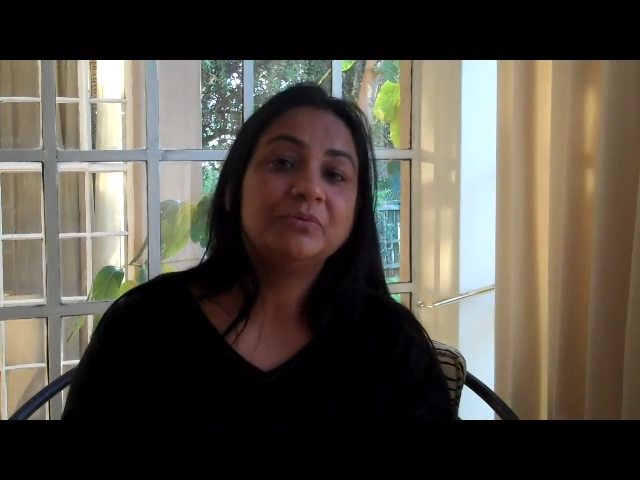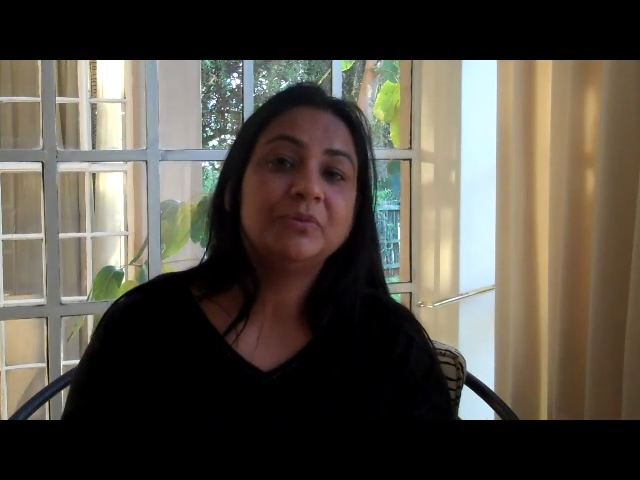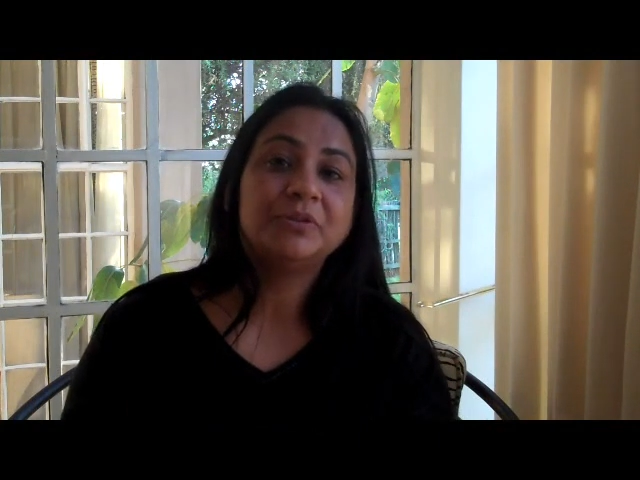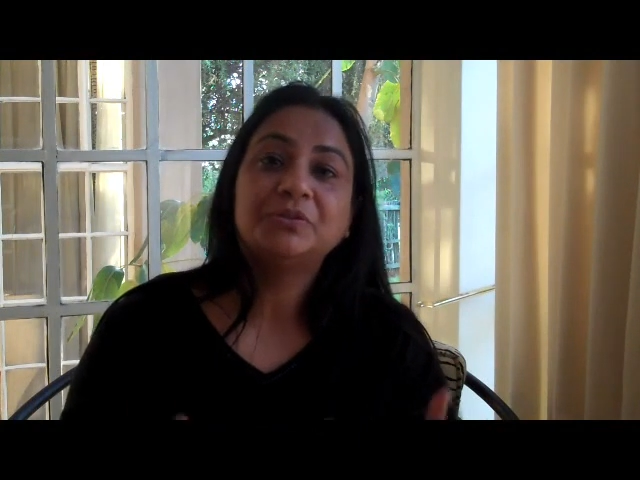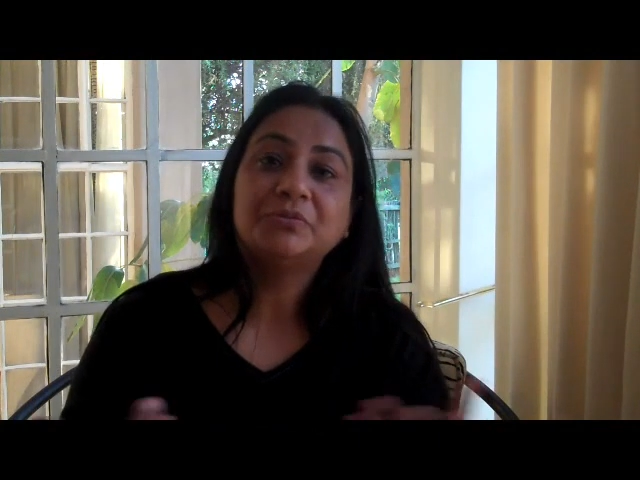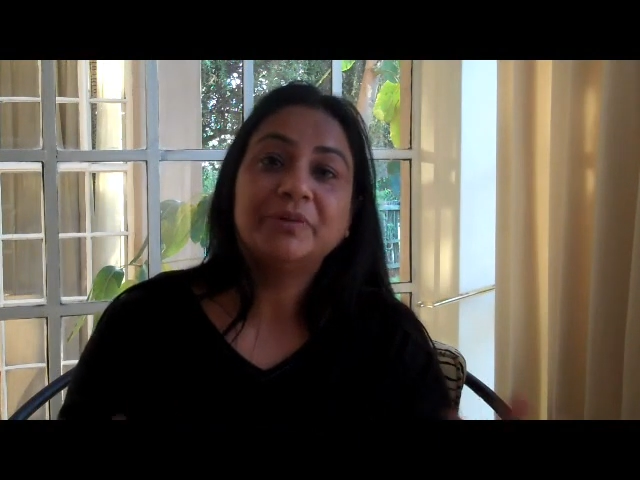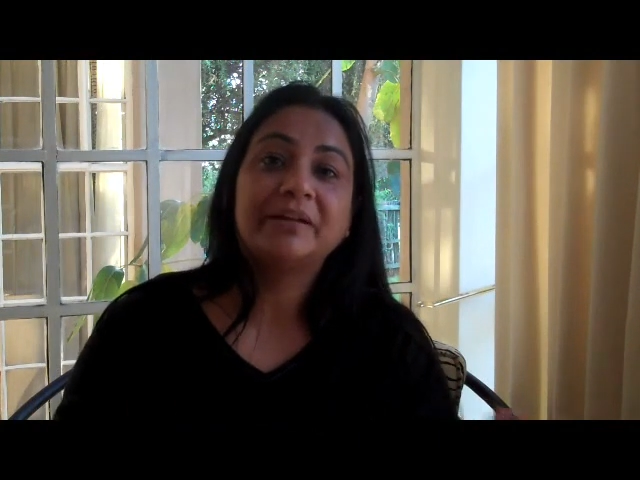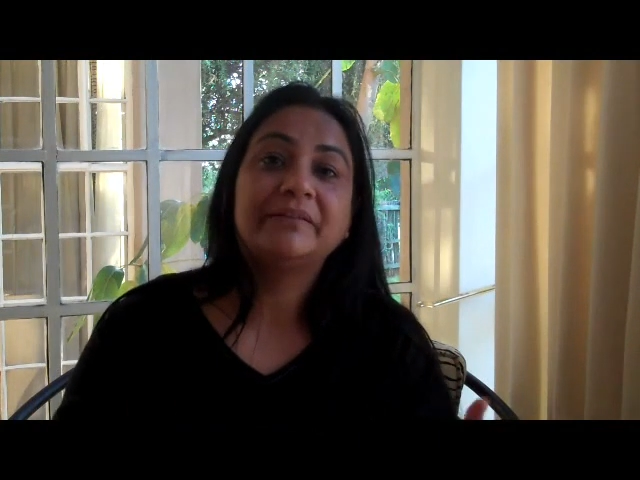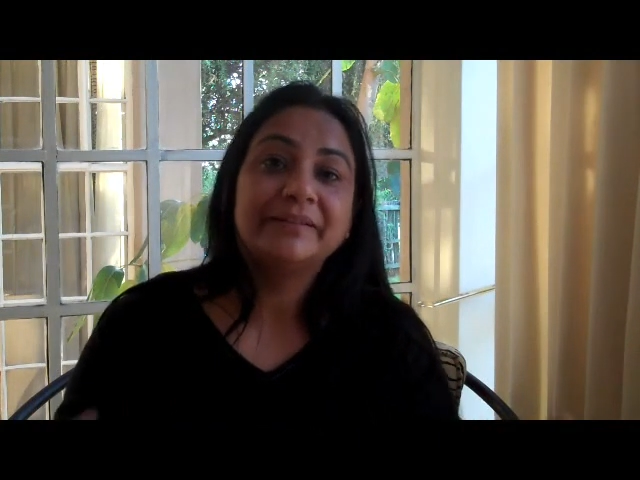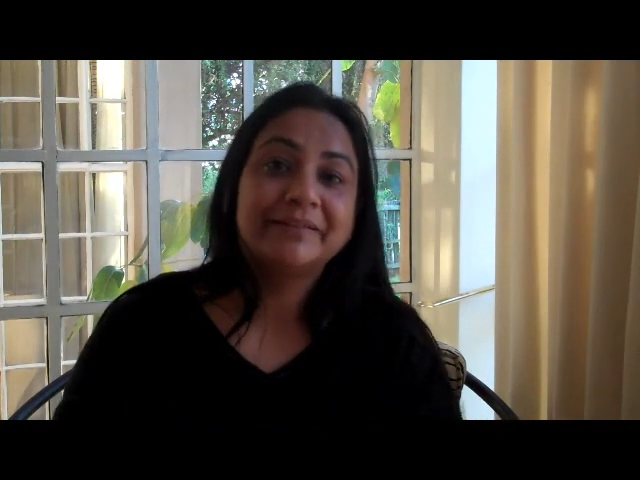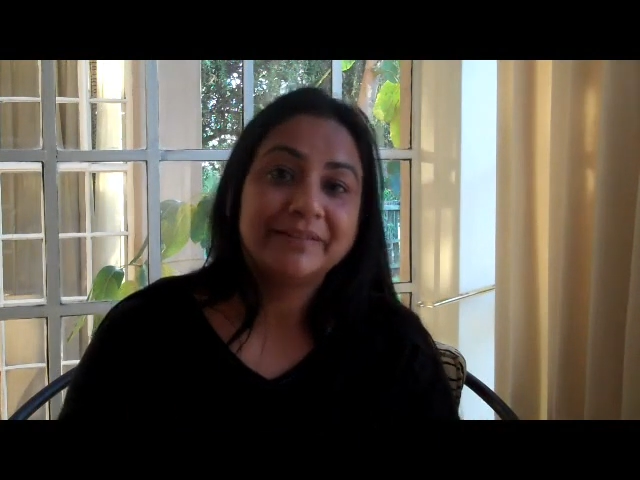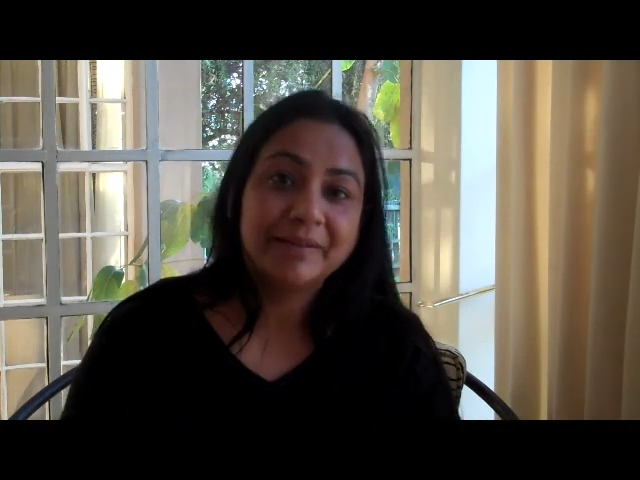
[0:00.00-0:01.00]
what you had
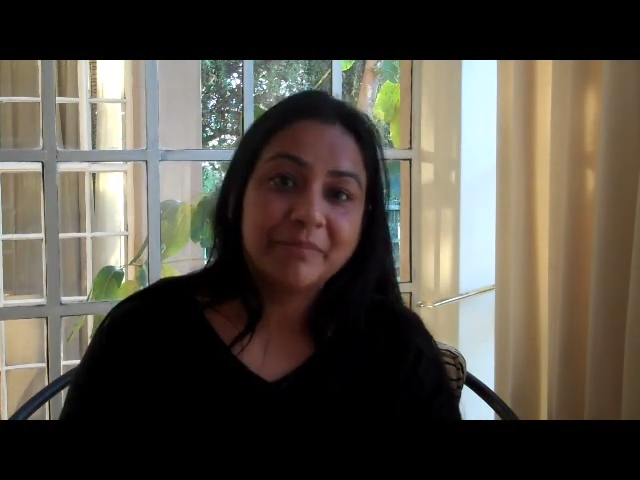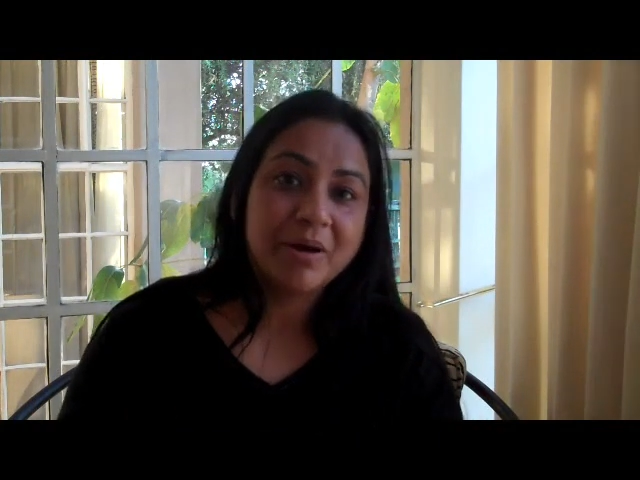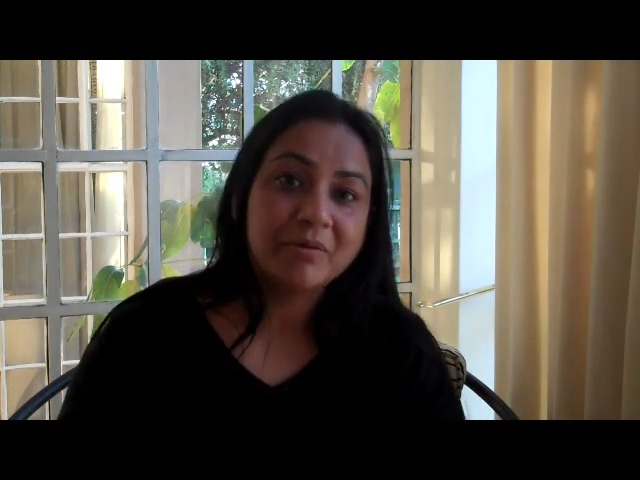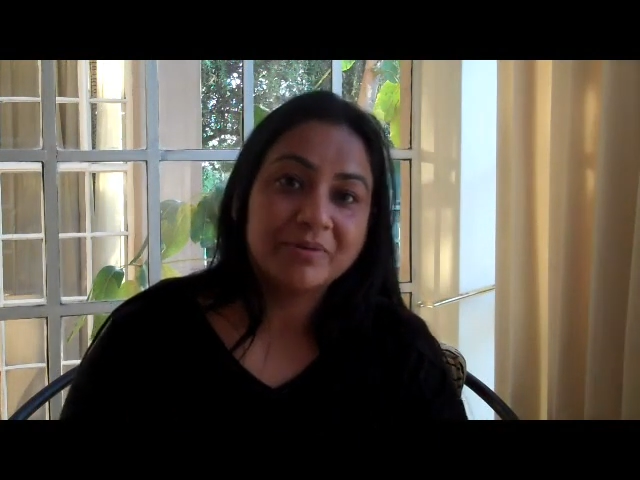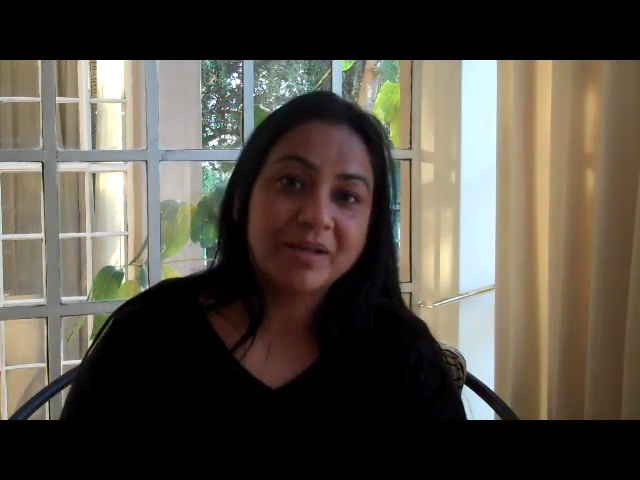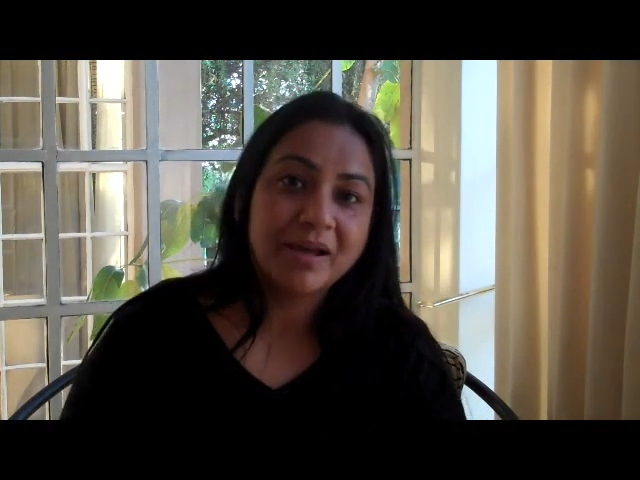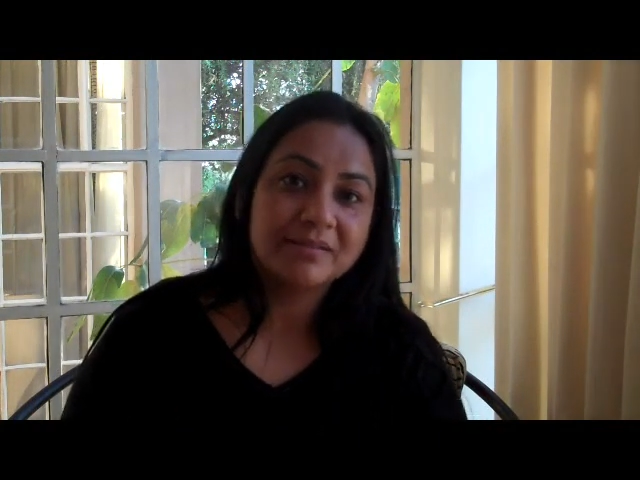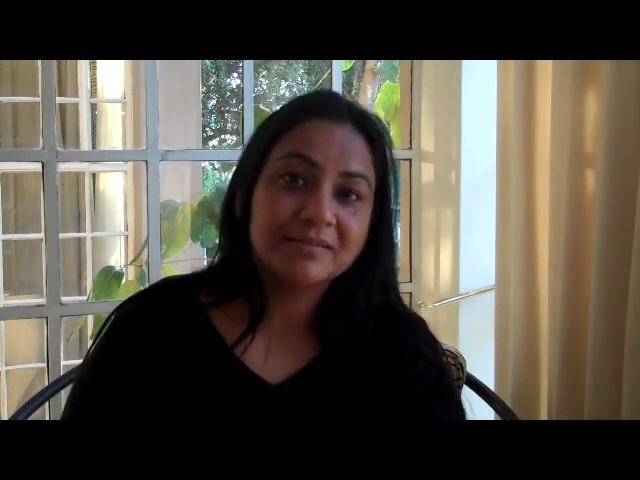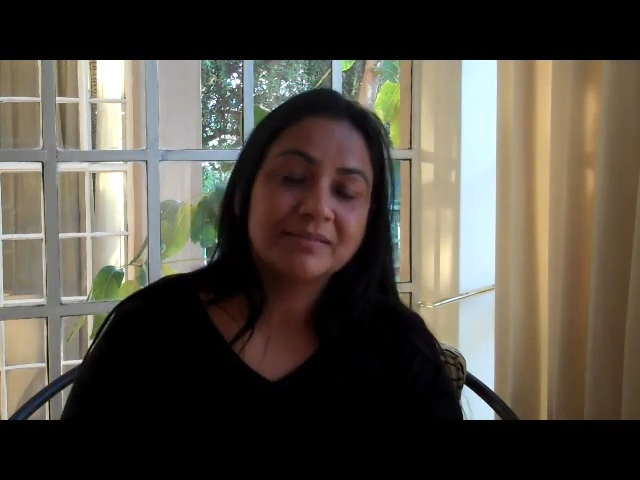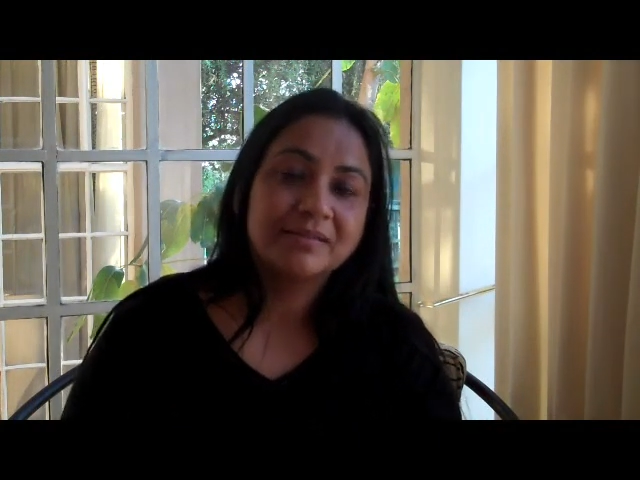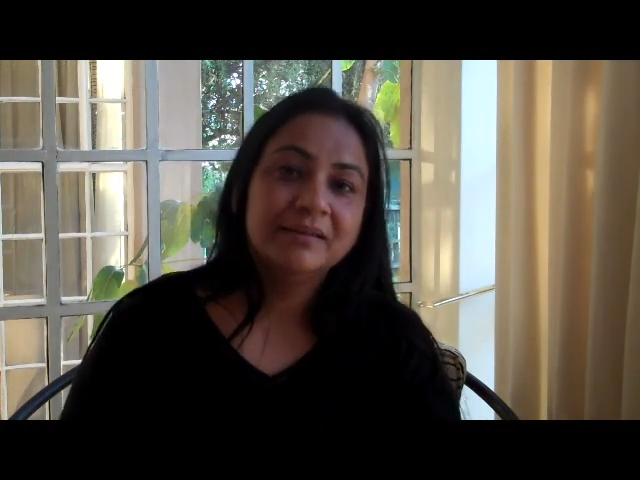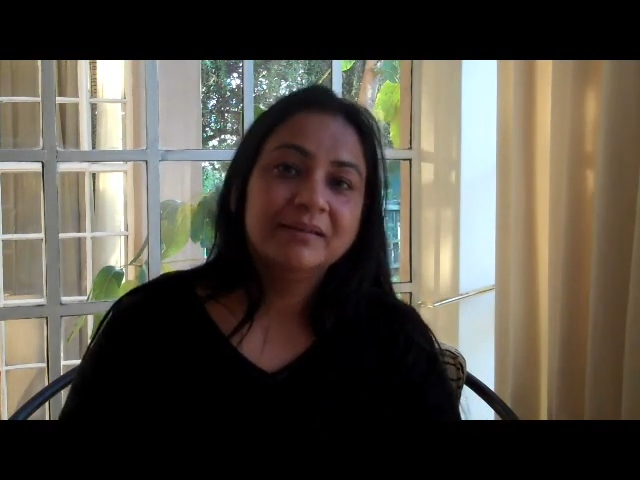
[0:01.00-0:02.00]
written about
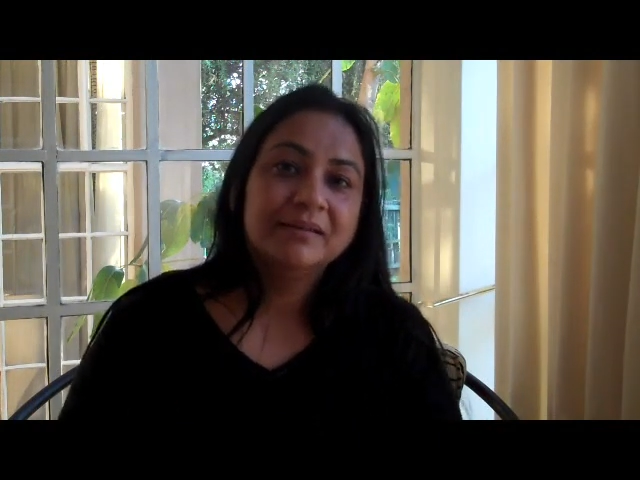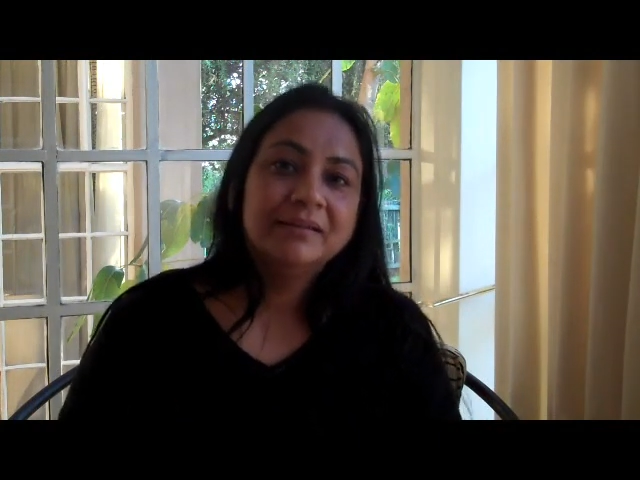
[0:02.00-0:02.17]
us.